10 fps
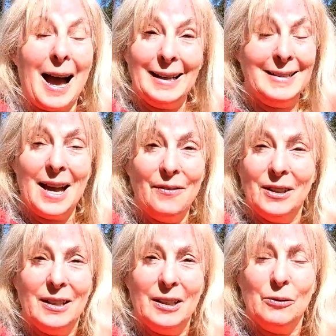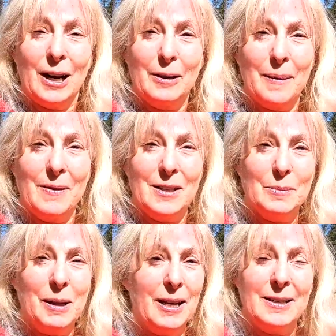I definitely recommend this
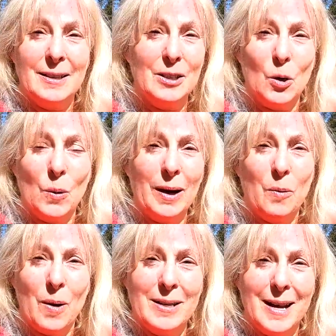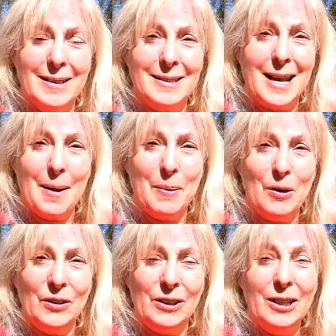place as a quick 1-night
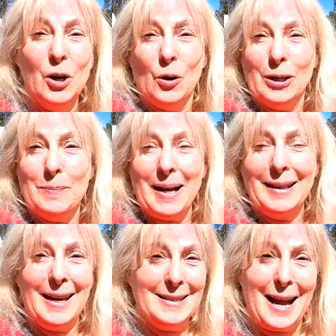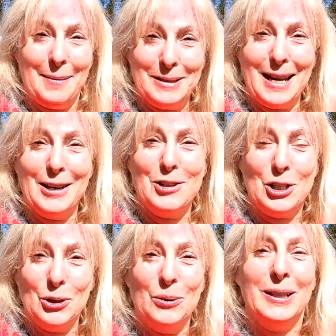stopover, or in my case, I'm staying
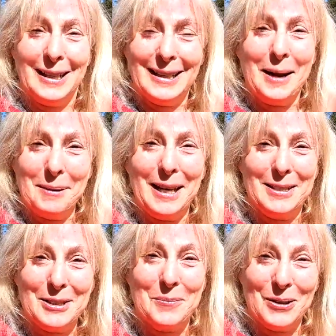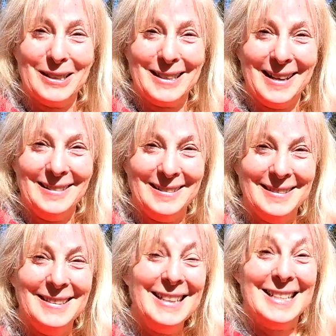2 and I'm getting some work done.
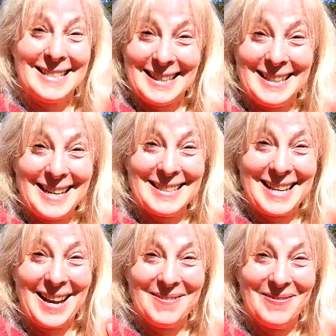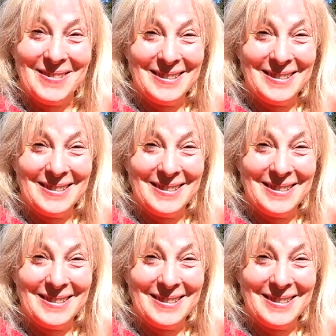See you next time.